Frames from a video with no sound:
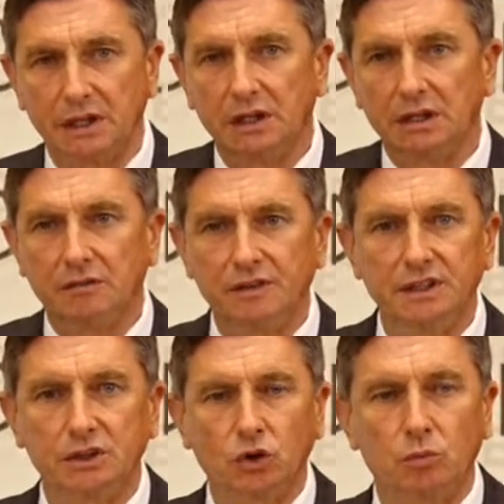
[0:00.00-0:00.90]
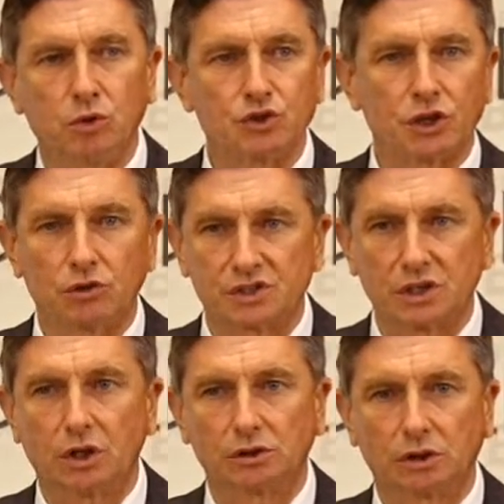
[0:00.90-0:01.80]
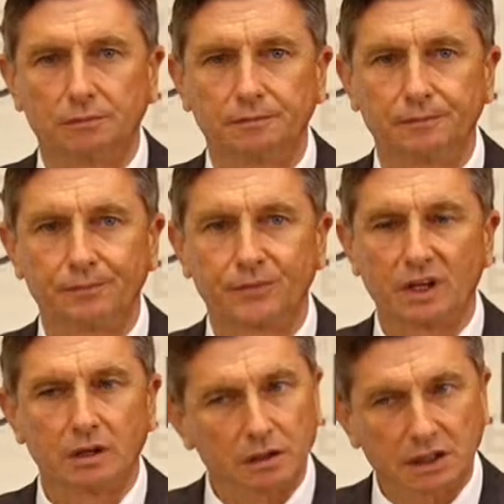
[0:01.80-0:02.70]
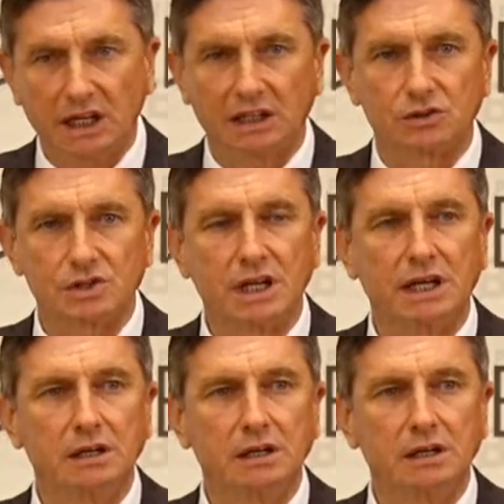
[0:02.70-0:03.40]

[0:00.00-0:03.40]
Union, the Commission, the Council and the Parliament should